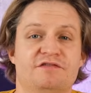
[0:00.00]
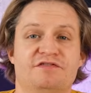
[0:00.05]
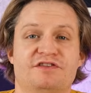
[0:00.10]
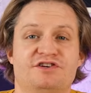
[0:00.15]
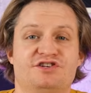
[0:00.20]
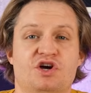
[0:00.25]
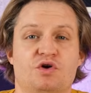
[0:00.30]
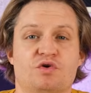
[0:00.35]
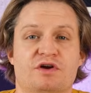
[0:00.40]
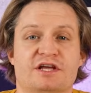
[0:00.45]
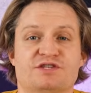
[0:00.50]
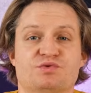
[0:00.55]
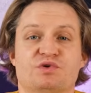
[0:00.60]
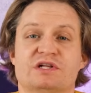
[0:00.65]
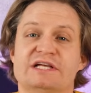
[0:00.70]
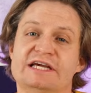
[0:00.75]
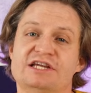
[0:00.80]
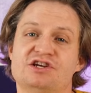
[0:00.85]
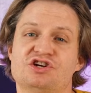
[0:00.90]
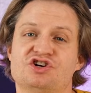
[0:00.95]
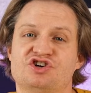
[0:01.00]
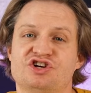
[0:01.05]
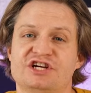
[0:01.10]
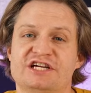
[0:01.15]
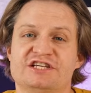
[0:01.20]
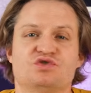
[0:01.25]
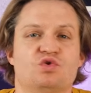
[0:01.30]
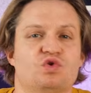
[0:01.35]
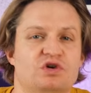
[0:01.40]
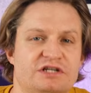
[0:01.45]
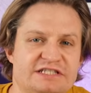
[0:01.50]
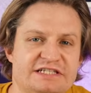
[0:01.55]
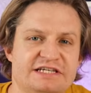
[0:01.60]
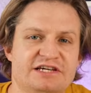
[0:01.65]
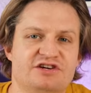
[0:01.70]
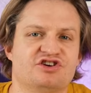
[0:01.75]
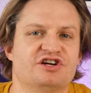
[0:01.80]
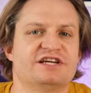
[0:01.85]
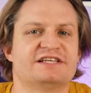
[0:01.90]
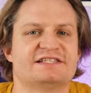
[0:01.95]
of the tokens will increase or
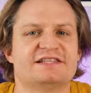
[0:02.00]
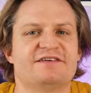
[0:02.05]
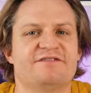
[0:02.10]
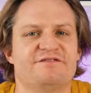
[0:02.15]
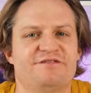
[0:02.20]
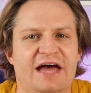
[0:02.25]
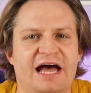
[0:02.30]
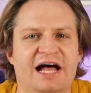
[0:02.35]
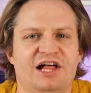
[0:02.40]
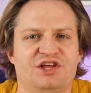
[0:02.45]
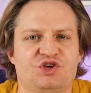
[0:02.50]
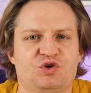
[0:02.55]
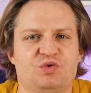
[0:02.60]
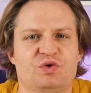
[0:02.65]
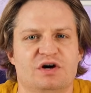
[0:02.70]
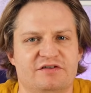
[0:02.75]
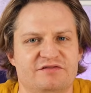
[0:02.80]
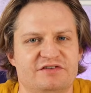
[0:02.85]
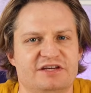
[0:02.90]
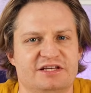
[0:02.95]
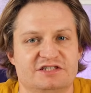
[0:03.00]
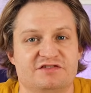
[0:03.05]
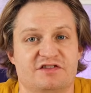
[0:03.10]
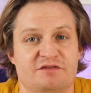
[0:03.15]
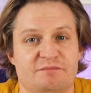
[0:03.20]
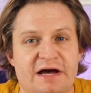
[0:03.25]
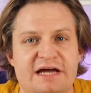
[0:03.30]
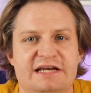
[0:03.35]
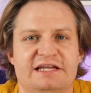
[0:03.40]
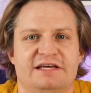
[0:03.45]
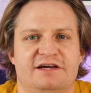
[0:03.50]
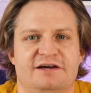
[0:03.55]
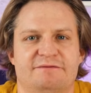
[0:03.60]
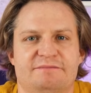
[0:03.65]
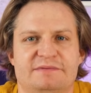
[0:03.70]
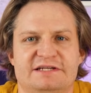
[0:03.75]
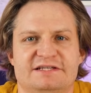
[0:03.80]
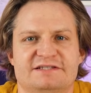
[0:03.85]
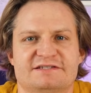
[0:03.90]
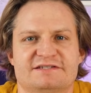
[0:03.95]
decrease the value of each of the mining
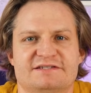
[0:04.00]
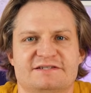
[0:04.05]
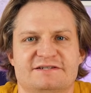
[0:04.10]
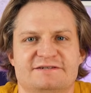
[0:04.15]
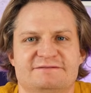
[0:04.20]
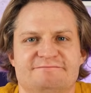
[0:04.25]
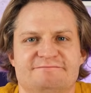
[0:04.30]
companies.